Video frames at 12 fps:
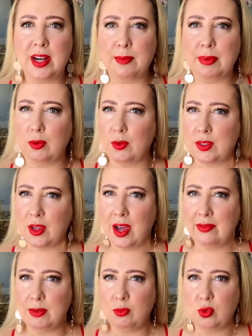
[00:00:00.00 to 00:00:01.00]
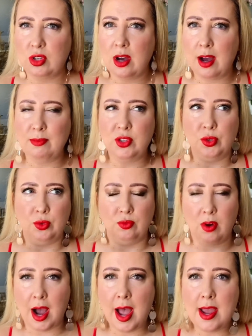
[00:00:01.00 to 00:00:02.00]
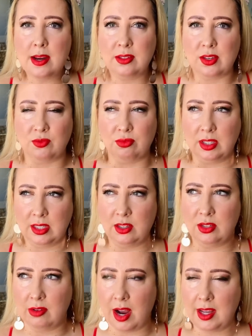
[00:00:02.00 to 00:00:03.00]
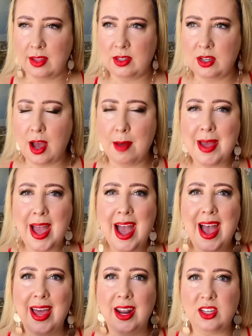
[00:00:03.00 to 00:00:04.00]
but also having more time to write, because I was really into writing at the time. And I